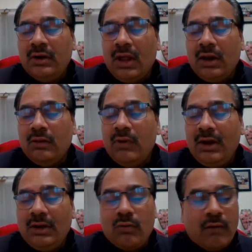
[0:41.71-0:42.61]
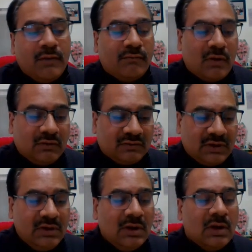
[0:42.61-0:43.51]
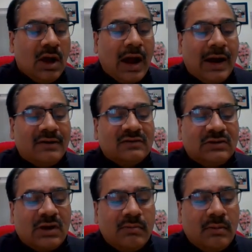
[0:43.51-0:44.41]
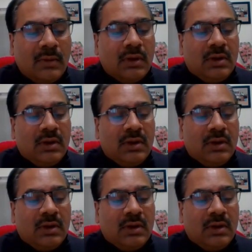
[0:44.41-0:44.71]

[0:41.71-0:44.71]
derivative of a function at some